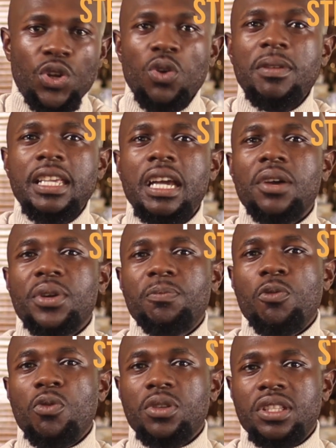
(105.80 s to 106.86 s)
Normally our
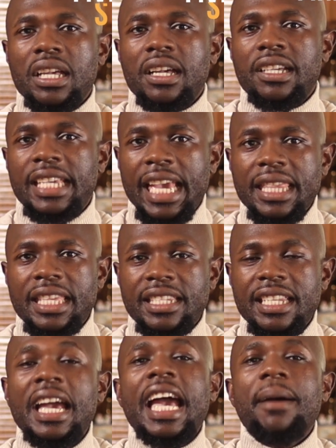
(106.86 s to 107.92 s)
reports are
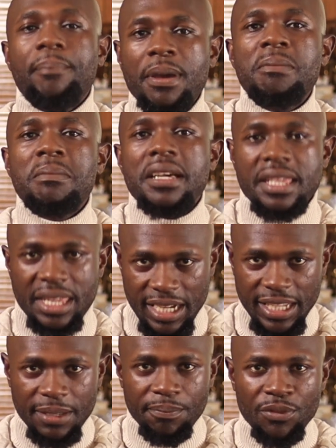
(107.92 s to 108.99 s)
gathered per
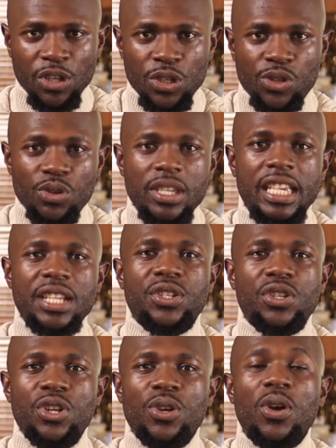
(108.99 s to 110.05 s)
monthly, so you get
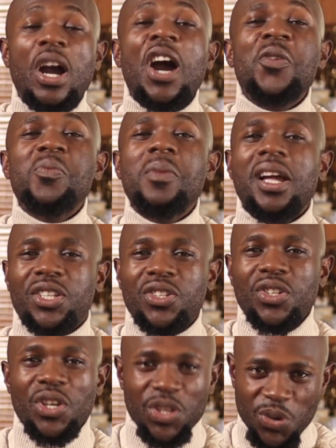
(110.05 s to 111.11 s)
to know how
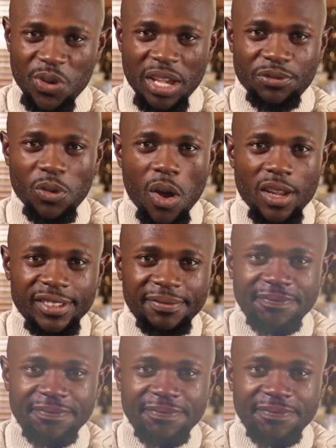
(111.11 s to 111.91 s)
much you have won.